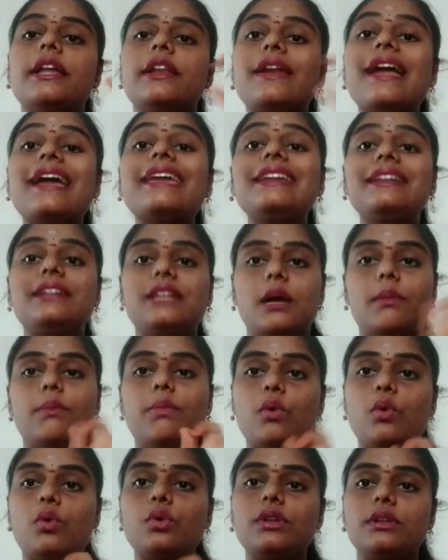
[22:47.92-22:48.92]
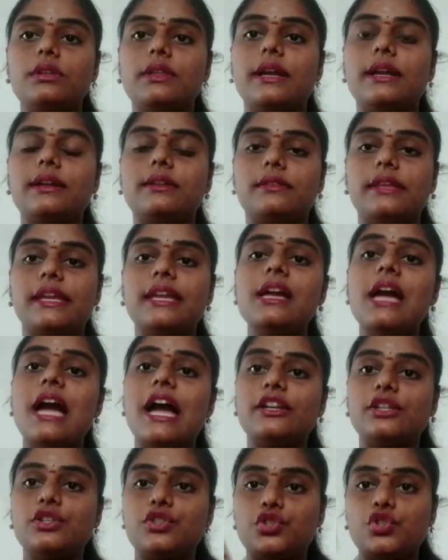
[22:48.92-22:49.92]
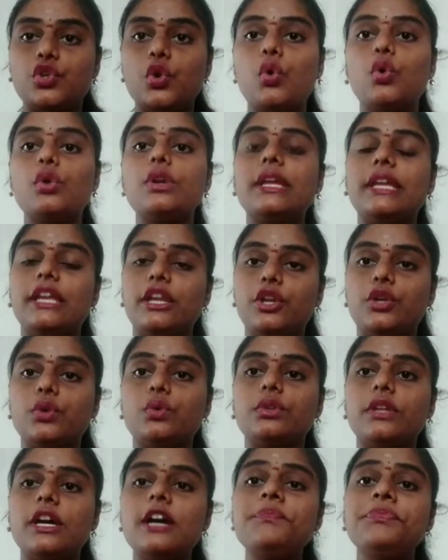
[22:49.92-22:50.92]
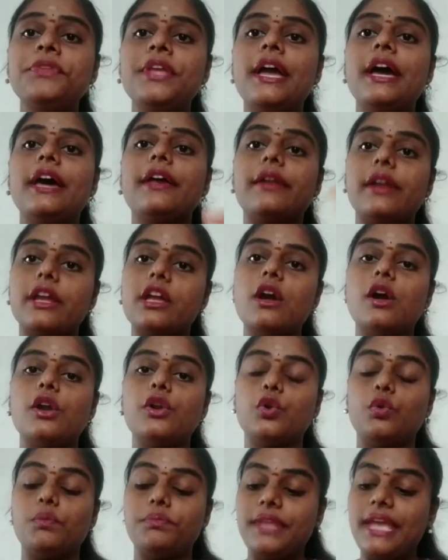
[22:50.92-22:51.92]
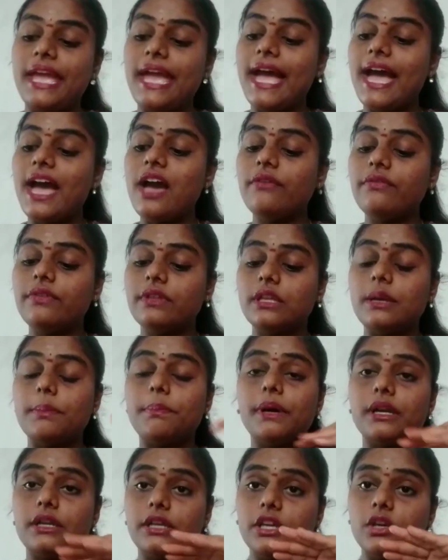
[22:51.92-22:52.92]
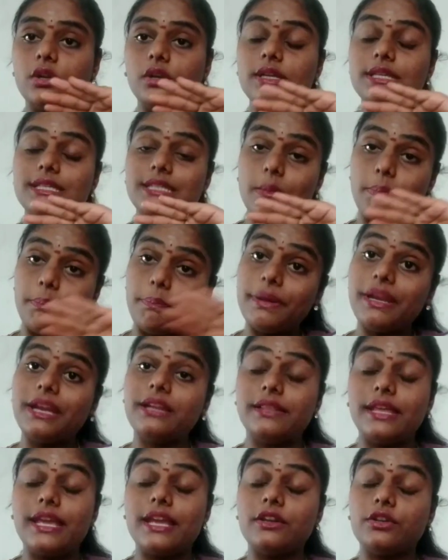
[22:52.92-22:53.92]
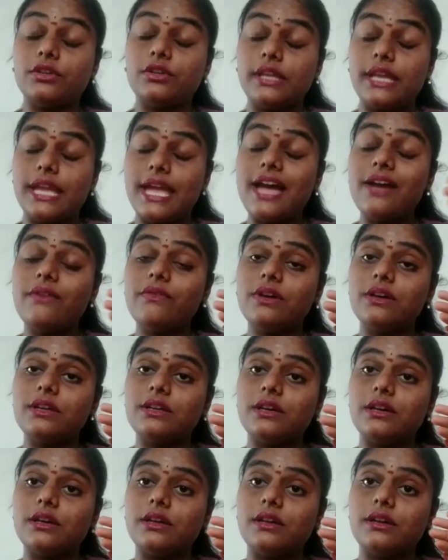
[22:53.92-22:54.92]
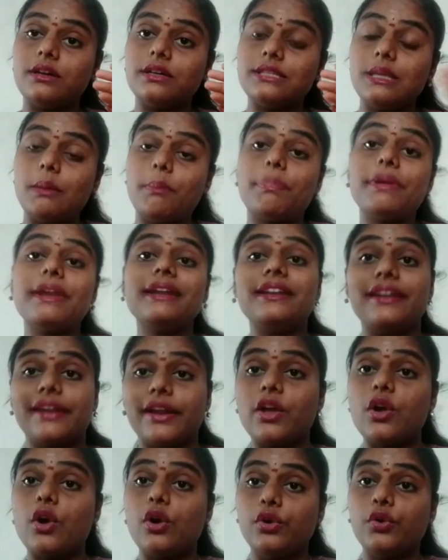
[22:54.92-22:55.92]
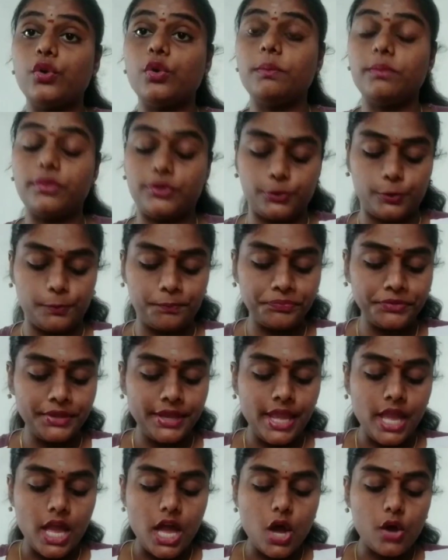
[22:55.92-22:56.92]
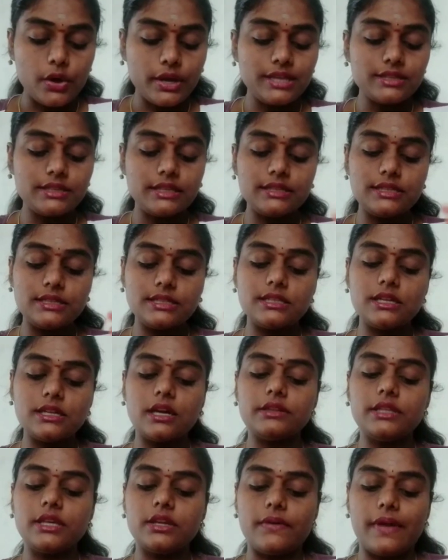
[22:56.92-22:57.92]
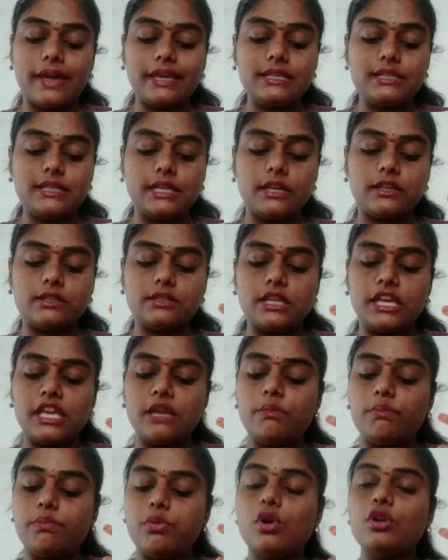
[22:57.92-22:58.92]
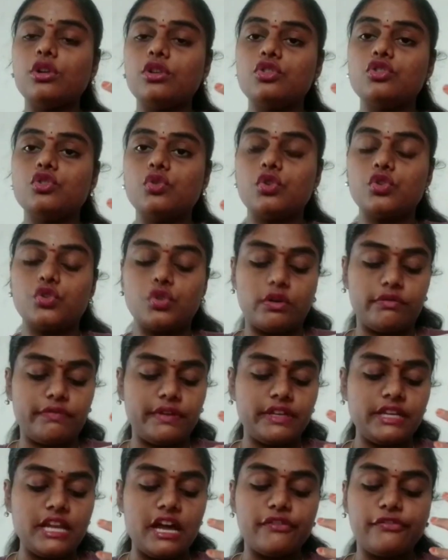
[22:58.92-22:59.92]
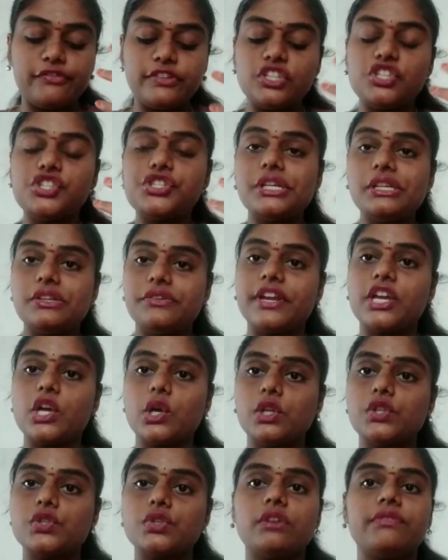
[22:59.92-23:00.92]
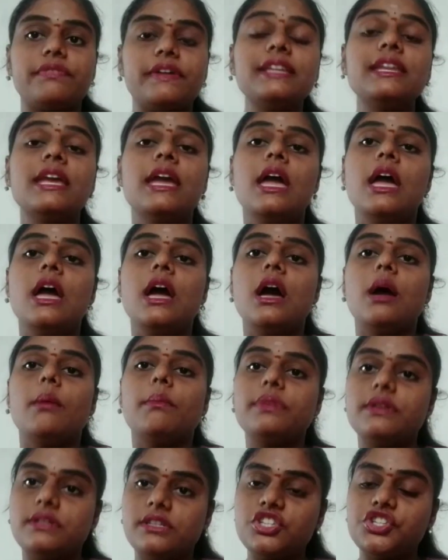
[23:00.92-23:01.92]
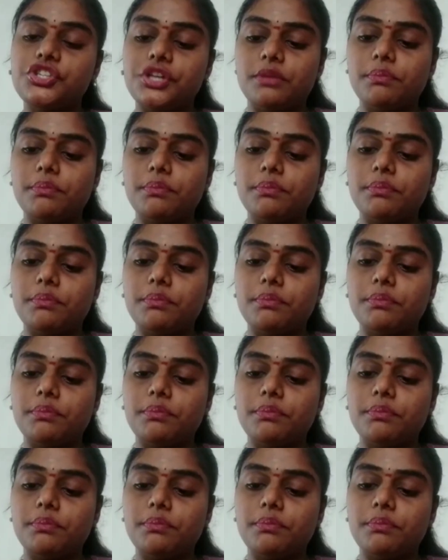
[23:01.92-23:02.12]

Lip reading: write about that thing and stored into the record room. They have a particular separate, they have a separate record room too. Okay, this is the writing is the important source of an official records of an British